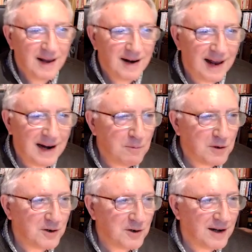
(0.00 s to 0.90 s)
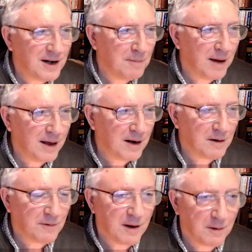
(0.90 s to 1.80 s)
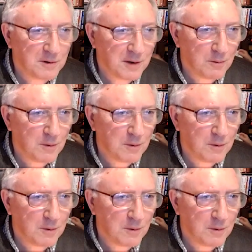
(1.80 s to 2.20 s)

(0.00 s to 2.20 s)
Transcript: Lenin was a great admirer of Kautsky,